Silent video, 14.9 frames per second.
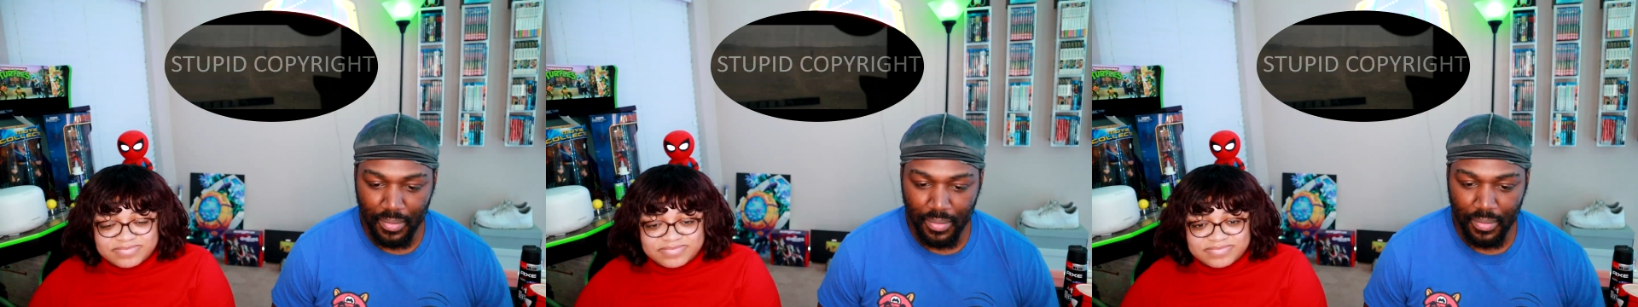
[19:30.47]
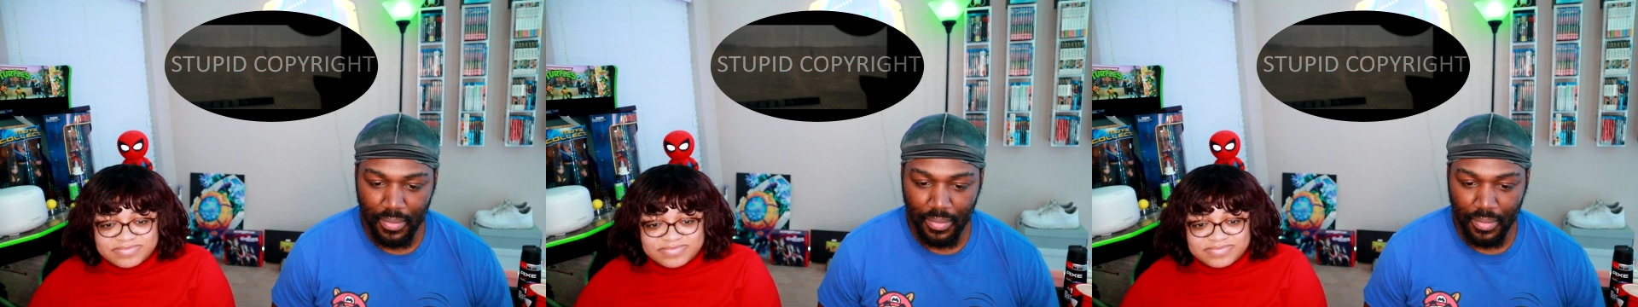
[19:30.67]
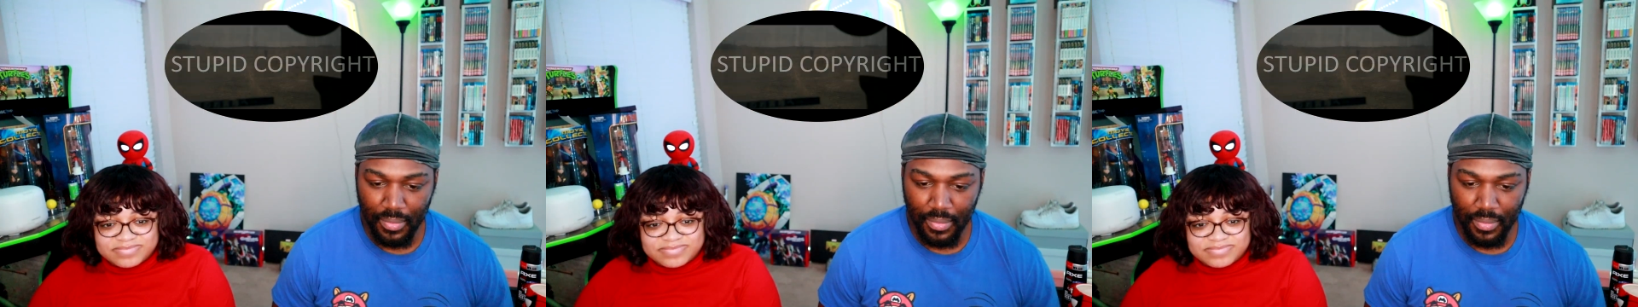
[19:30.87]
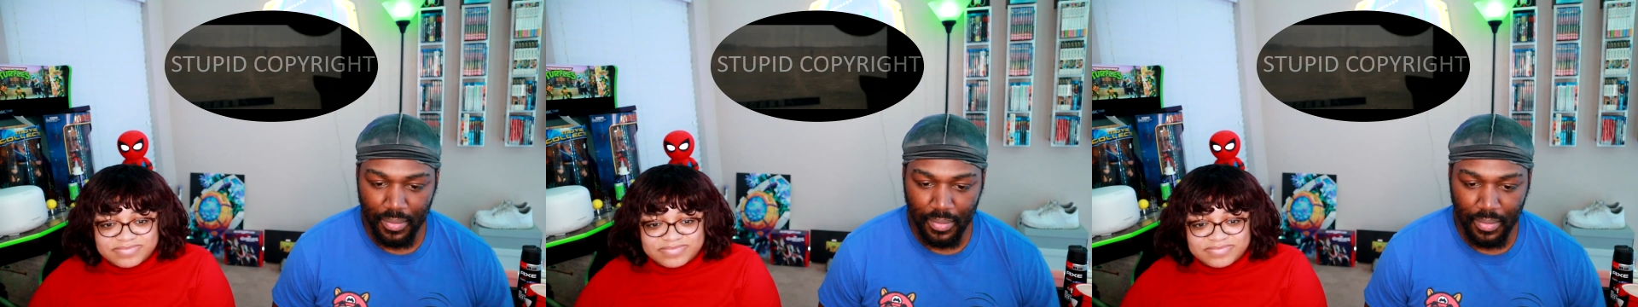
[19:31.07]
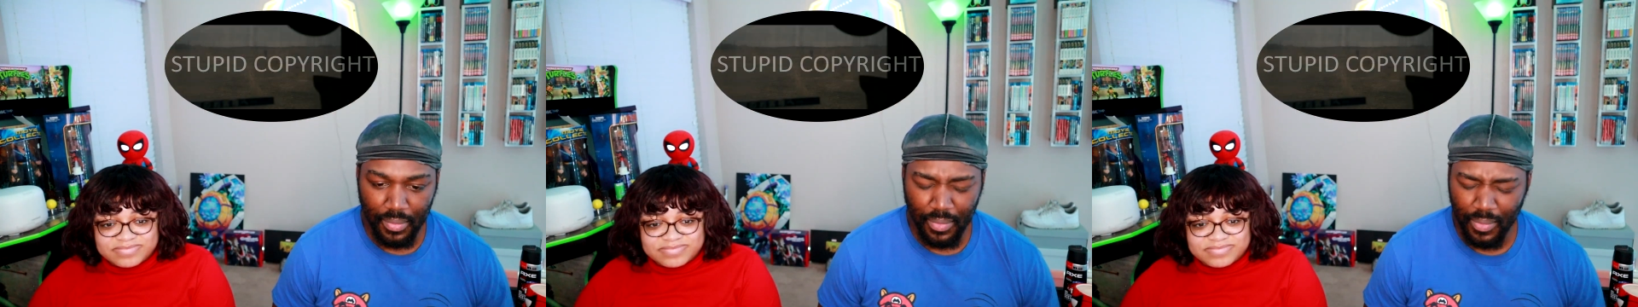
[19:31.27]

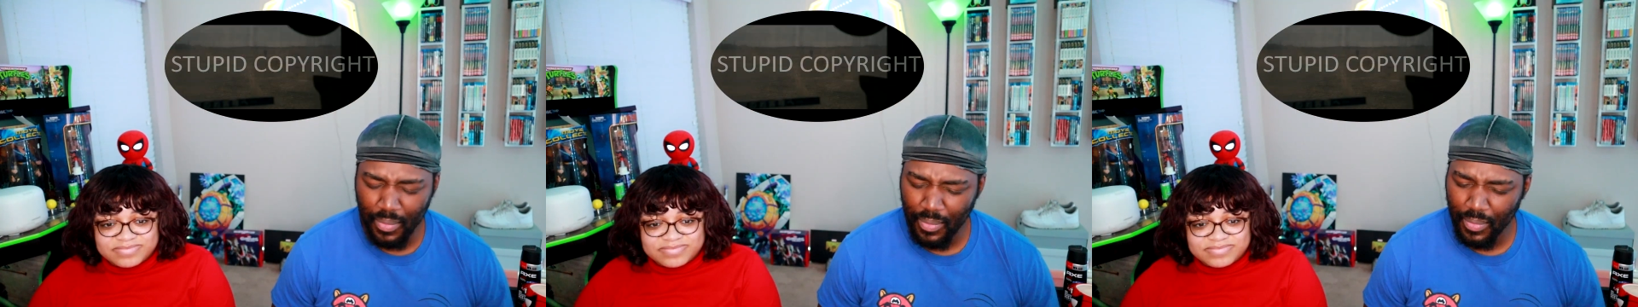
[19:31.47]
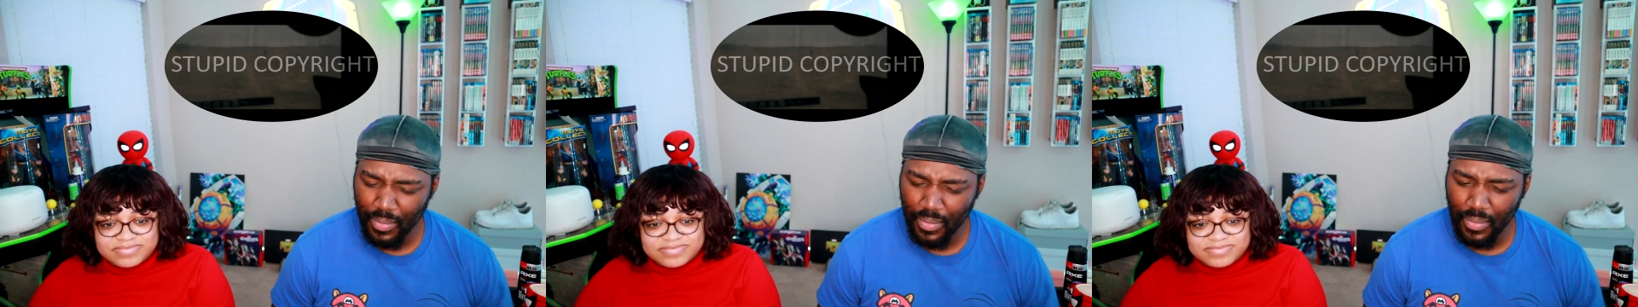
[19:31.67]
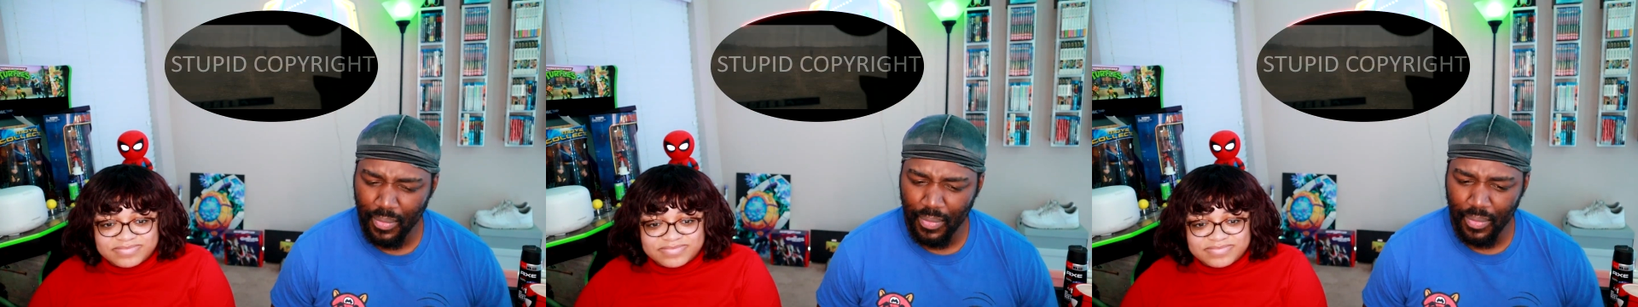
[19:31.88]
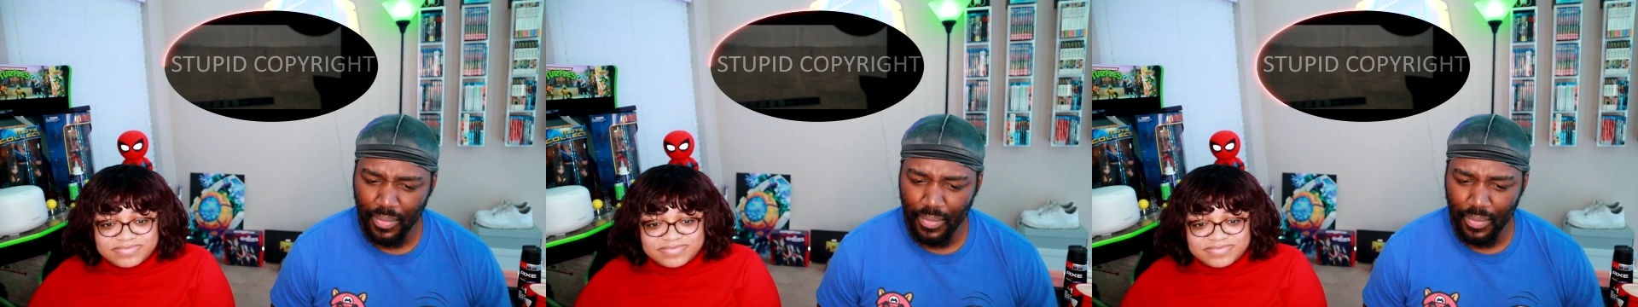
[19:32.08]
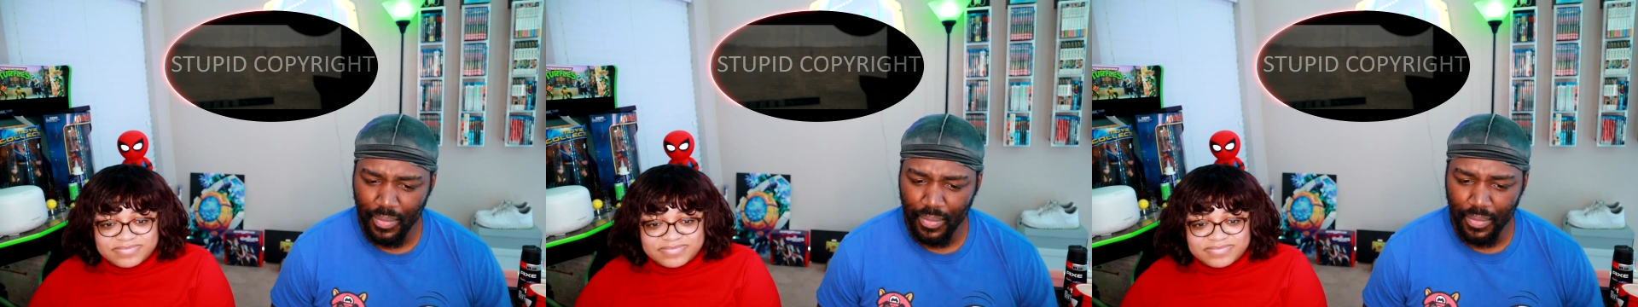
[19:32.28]

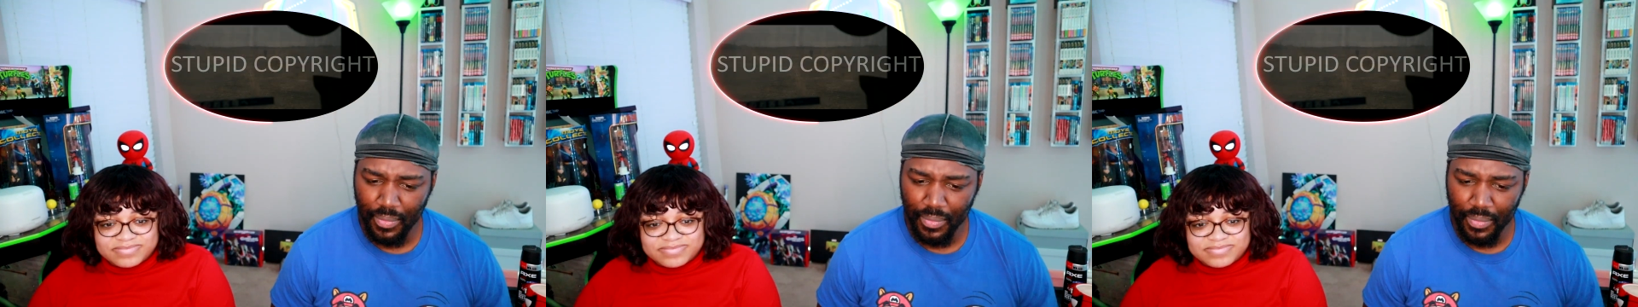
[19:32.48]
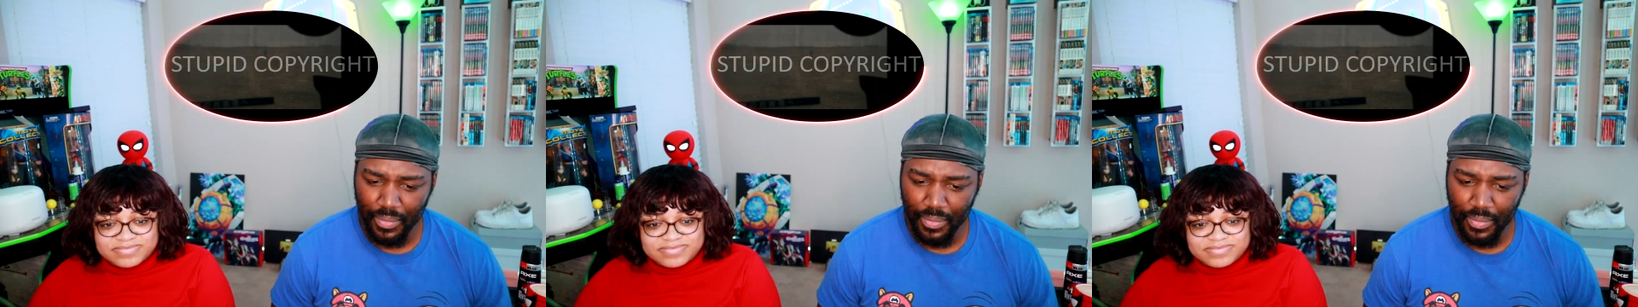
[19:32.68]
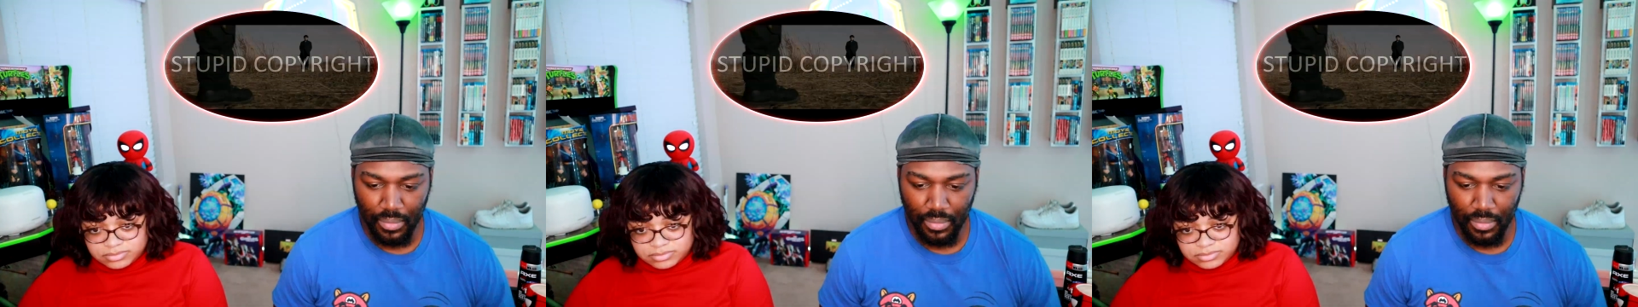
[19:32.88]
No one is speaking in this clip.